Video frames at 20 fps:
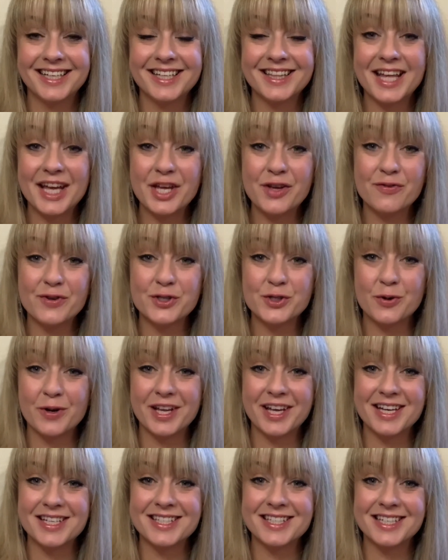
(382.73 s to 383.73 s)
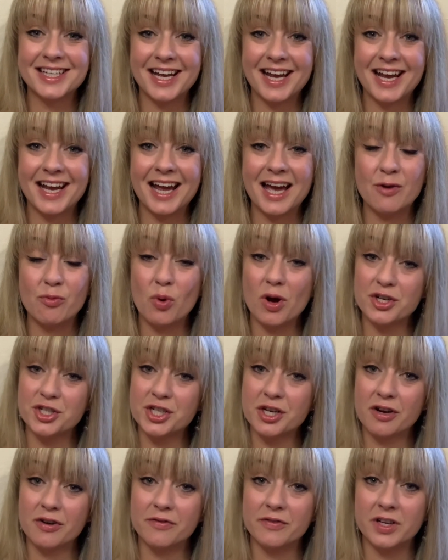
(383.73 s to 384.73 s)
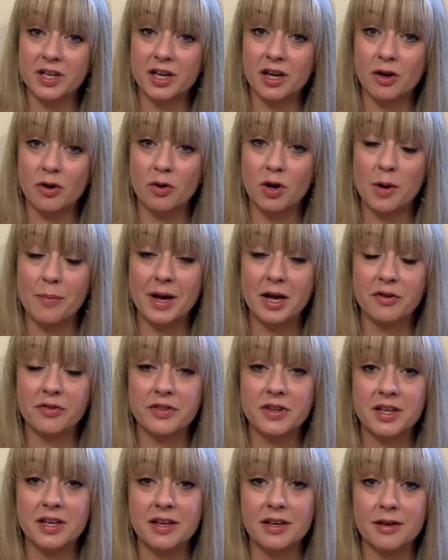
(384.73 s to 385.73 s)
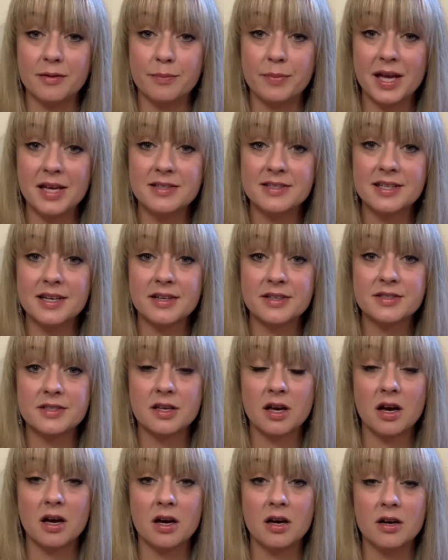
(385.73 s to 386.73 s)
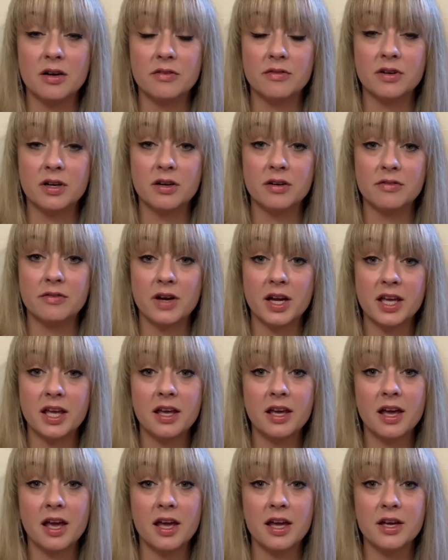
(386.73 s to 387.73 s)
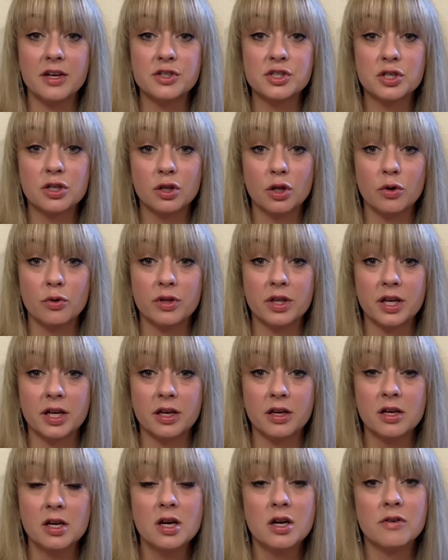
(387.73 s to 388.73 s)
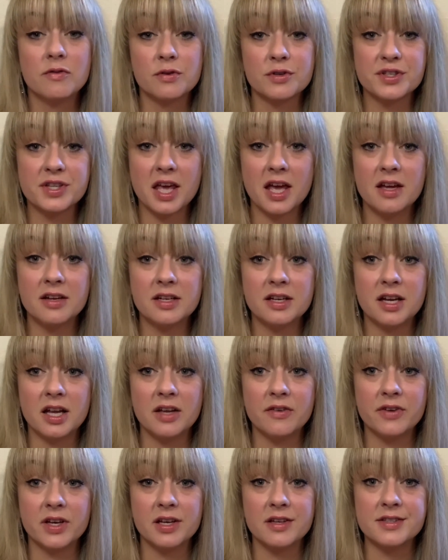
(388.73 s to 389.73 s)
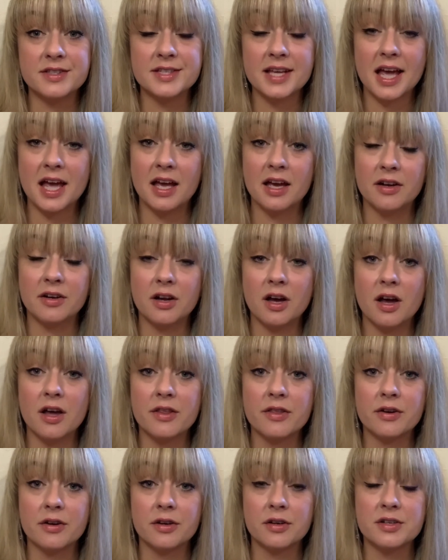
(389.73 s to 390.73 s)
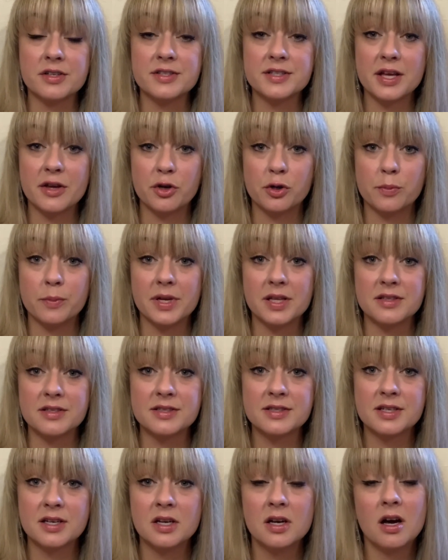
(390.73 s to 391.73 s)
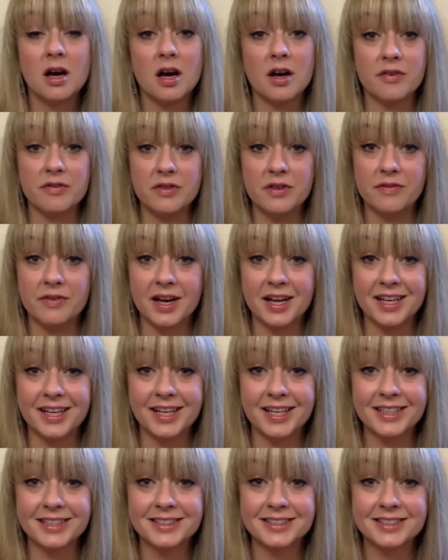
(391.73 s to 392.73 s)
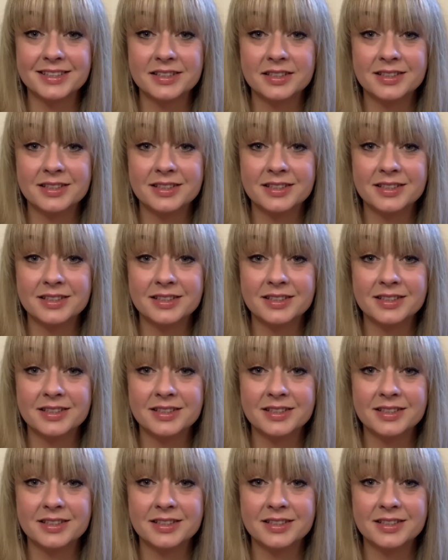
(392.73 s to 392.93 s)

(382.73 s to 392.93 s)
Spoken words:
Thank you for joining us today and watching our video about the basics of Viking Age clothing for Scandinavians and other settlements of the Vikings.